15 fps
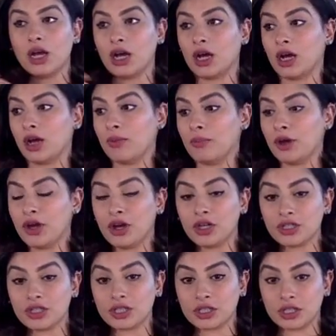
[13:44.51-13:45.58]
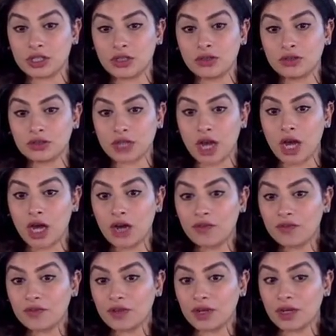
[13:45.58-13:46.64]
nurtured and looked
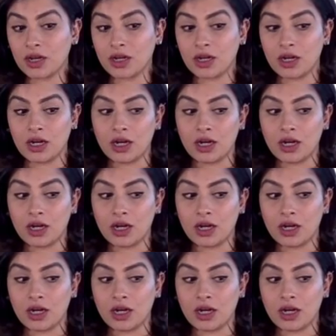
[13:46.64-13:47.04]
after.